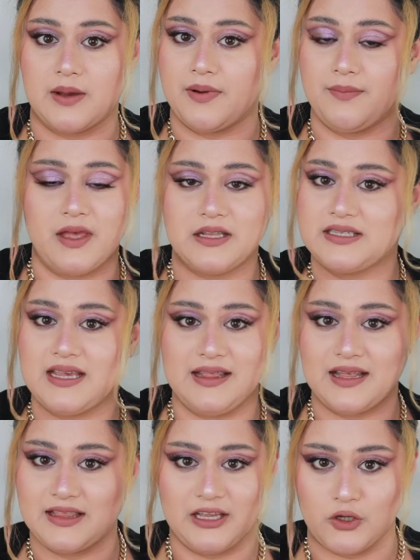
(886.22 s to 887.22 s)
up. I'm not
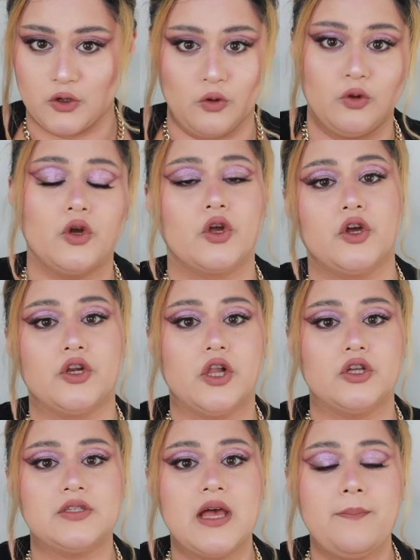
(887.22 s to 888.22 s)
saying that they don't look good
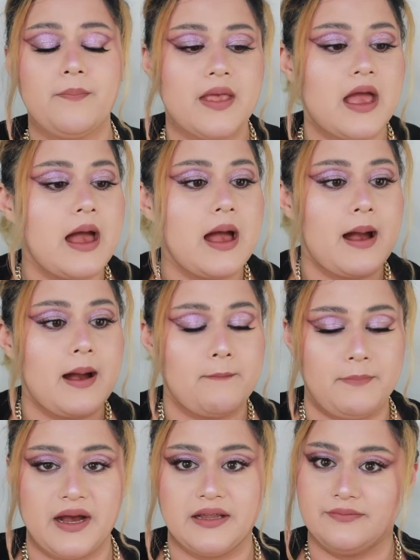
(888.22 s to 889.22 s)
close up,
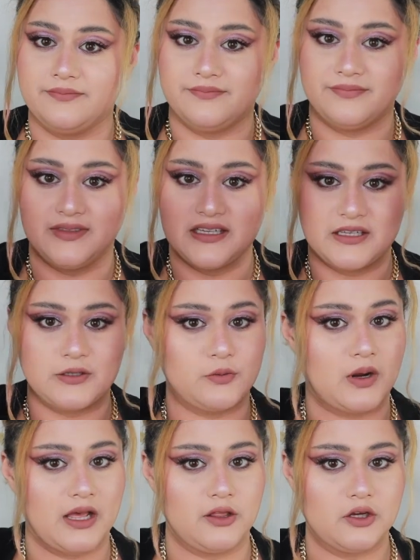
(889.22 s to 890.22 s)
but this is
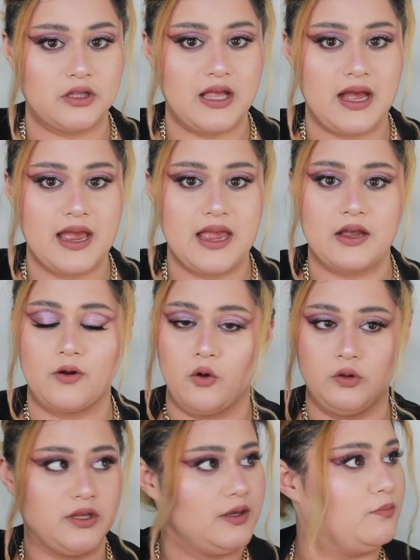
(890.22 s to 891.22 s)
what I look like.
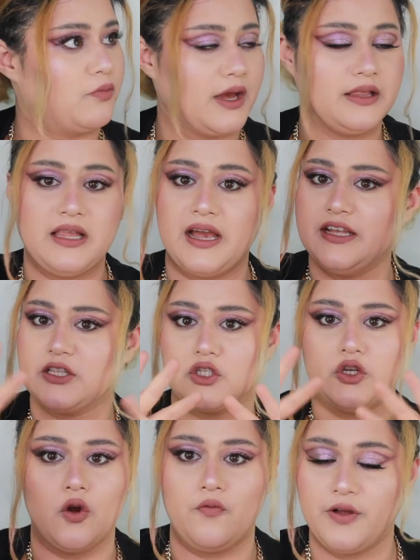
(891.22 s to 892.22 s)
Only bright
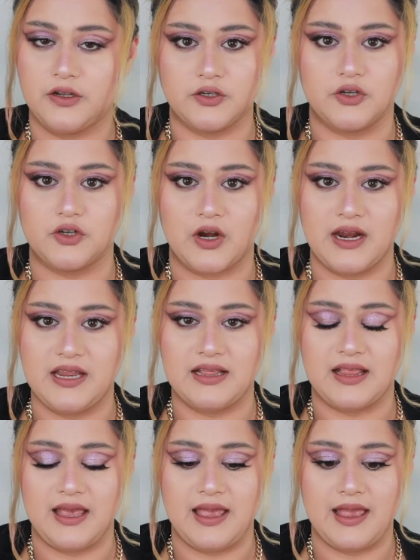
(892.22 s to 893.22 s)
lights, no filters or
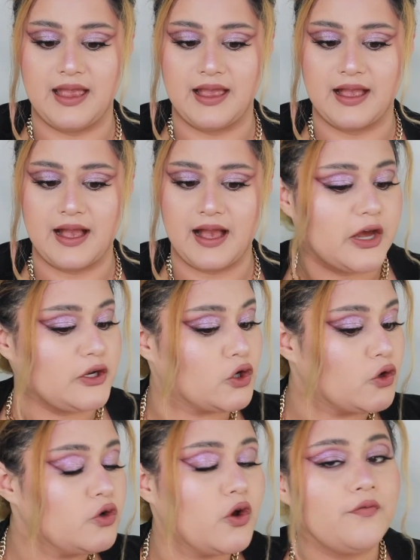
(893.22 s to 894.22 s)
anything. I
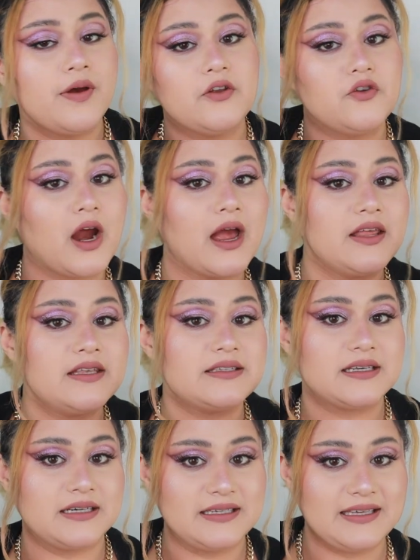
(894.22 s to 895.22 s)
don't know if I'll try
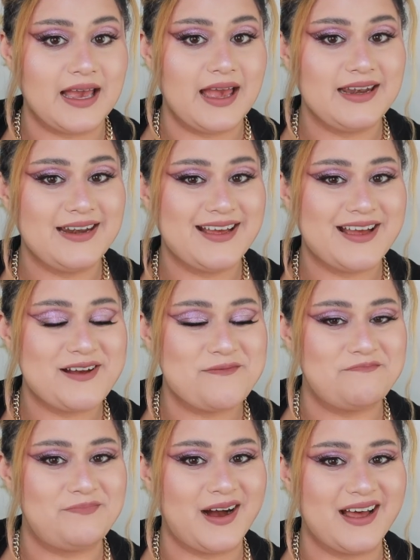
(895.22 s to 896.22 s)
this again,
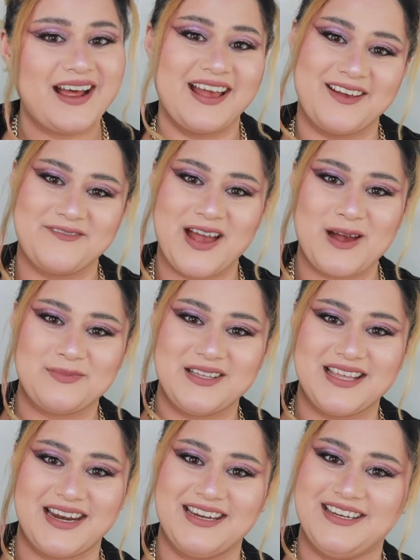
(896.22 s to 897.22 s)
but I am happy
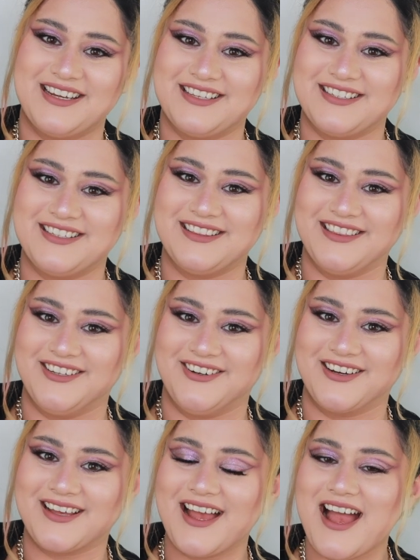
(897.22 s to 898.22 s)
that it doesn't
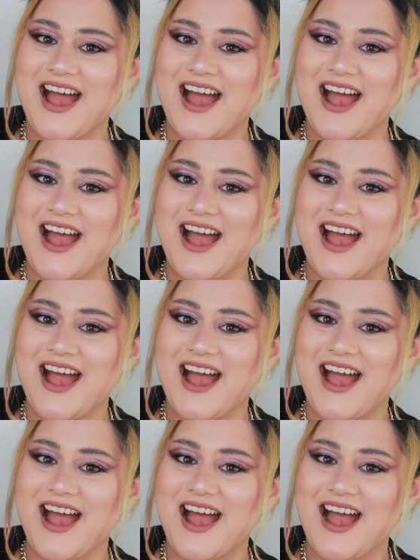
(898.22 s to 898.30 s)
look